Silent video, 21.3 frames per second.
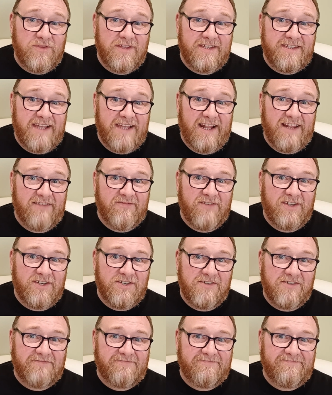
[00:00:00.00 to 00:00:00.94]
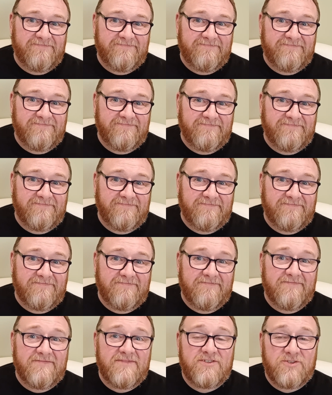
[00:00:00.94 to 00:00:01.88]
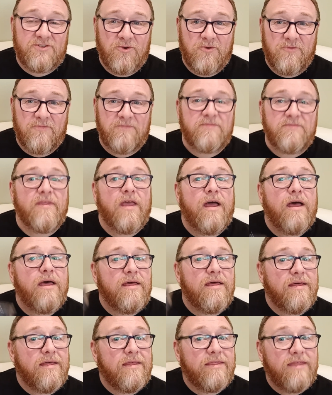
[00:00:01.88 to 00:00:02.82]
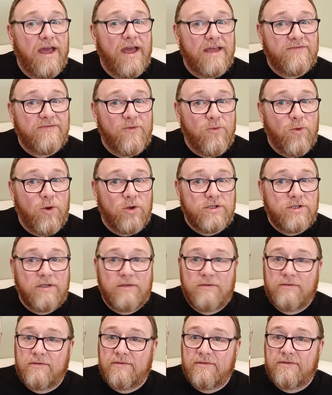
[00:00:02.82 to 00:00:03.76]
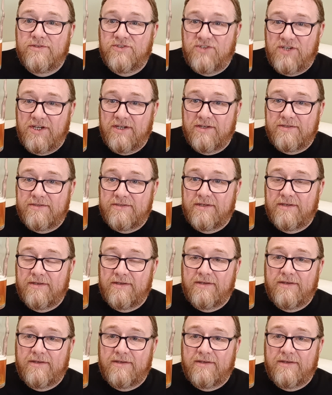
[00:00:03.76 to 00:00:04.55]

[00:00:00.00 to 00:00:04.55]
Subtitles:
on the television. So, thanks for watching, cheers,